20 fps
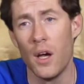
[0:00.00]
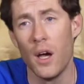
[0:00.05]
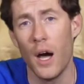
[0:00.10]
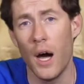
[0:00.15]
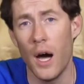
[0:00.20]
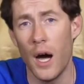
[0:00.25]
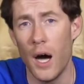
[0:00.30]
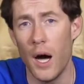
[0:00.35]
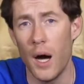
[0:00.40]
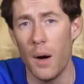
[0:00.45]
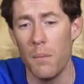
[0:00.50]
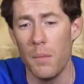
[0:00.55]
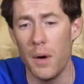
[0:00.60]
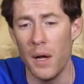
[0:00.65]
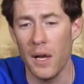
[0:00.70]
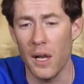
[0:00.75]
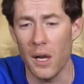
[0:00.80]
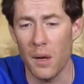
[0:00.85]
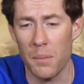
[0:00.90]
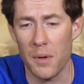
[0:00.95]
a
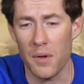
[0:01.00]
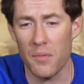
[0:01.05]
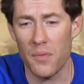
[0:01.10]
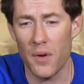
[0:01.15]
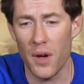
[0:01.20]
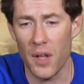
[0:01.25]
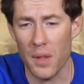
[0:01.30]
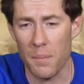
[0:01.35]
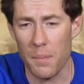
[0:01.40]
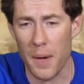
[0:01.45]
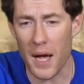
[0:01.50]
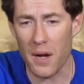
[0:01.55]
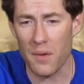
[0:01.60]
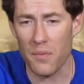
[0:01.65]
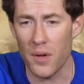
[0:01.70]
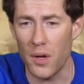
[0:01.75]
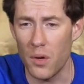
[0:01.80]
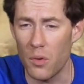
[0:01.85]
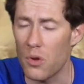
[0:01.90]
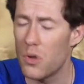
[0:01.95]
little bit further
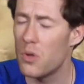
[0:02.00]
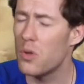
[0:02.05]
backfield,